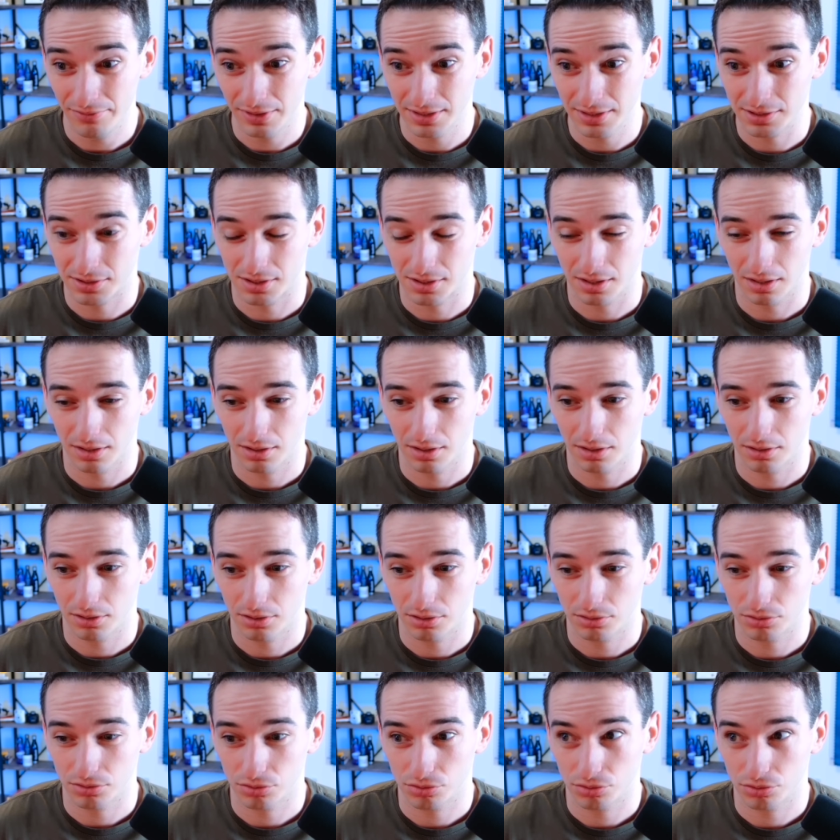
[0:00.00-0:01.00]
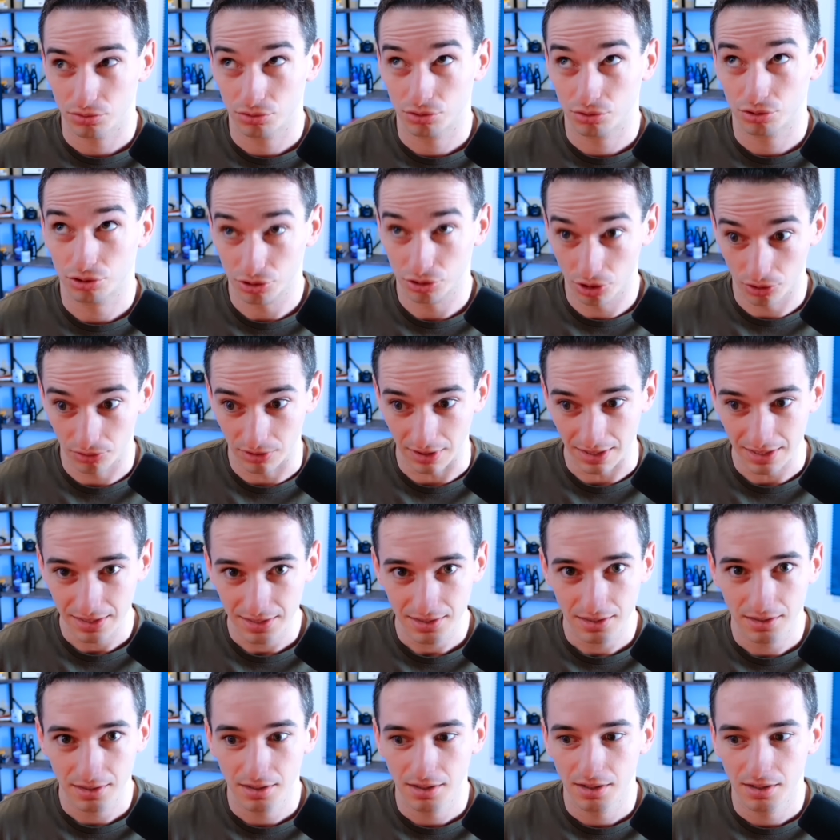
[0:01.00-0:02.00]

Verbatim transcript: is truthy.